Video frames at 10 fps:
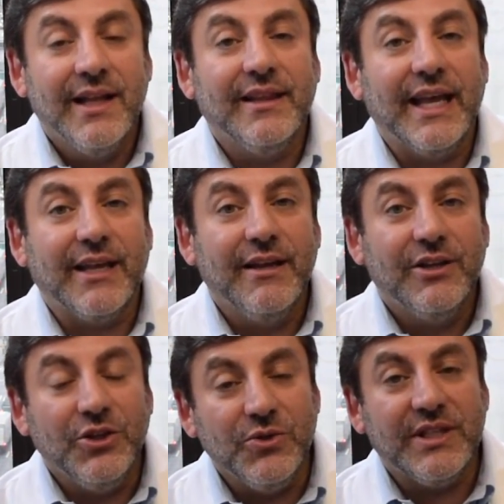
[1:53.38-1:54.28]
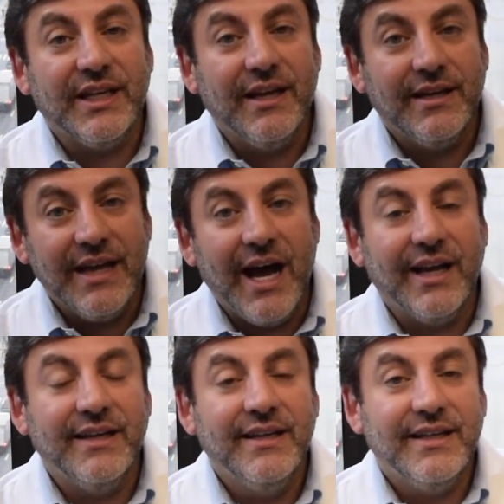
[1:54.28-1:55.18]
like using
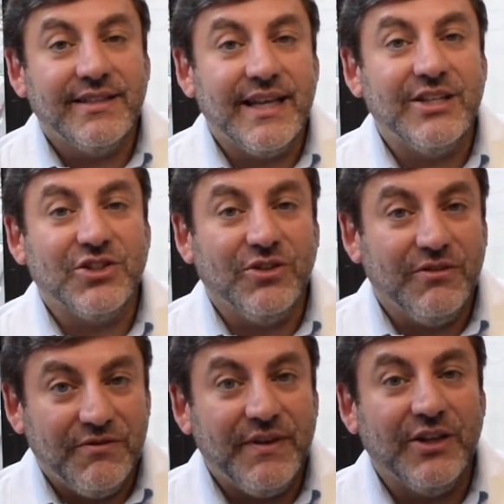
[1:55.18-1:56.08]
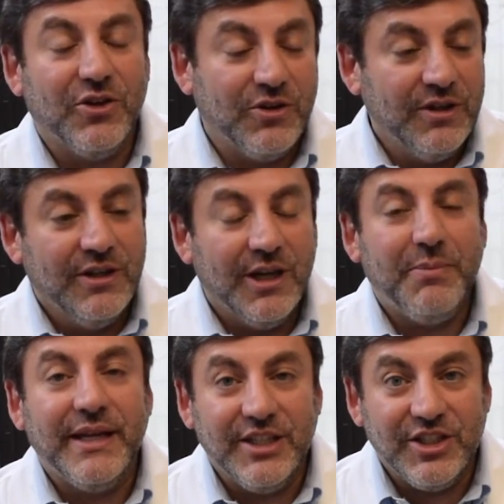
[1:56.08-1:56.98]
non-essential finger
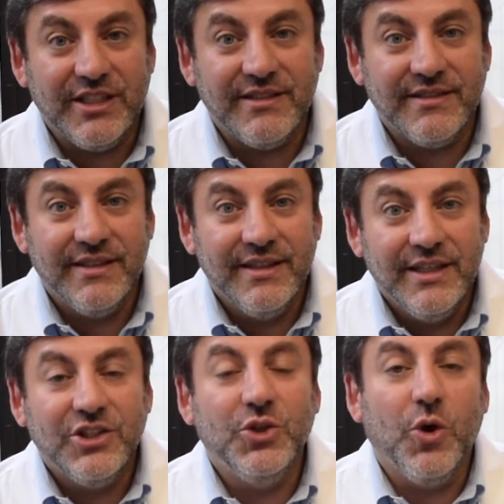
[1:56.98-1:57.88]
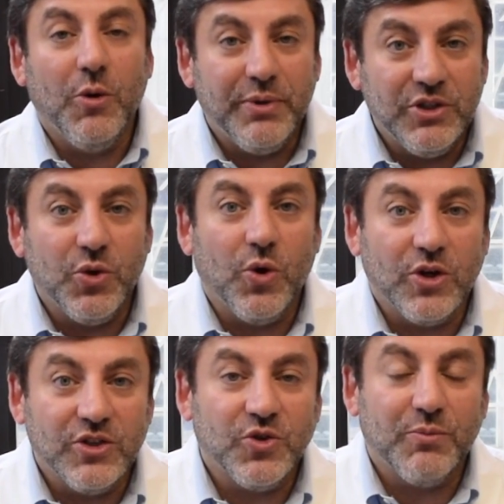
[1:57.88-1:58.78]
appendages to open
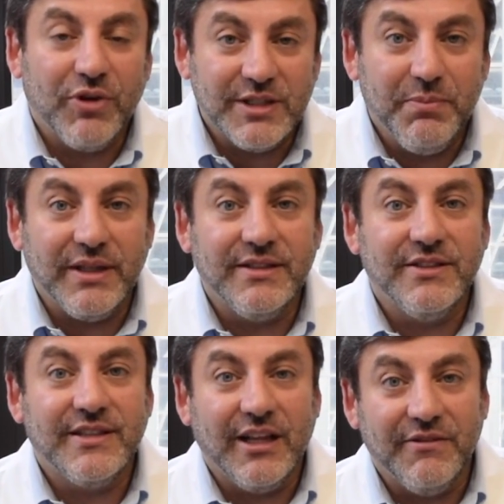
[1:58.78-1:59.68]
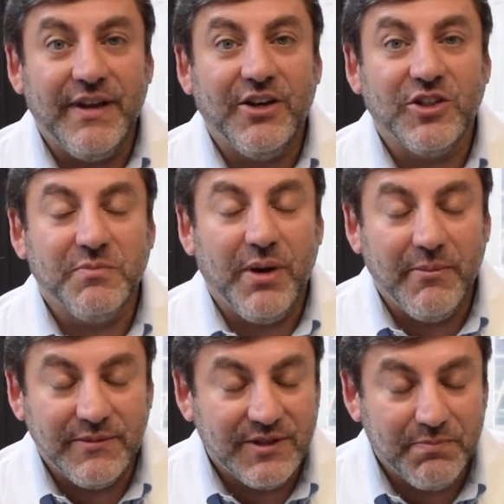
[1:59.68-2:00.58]
doors or press buttons, elevators,
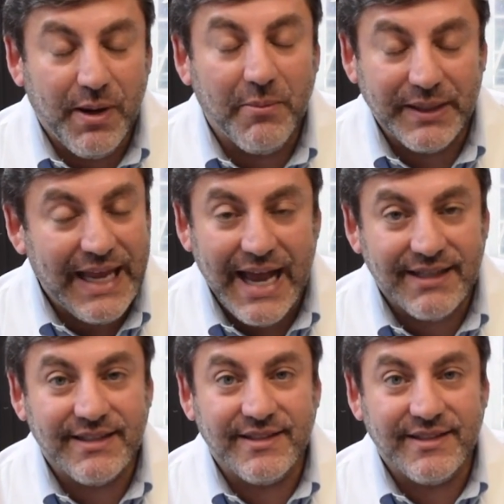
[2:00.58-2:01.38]
pump gas,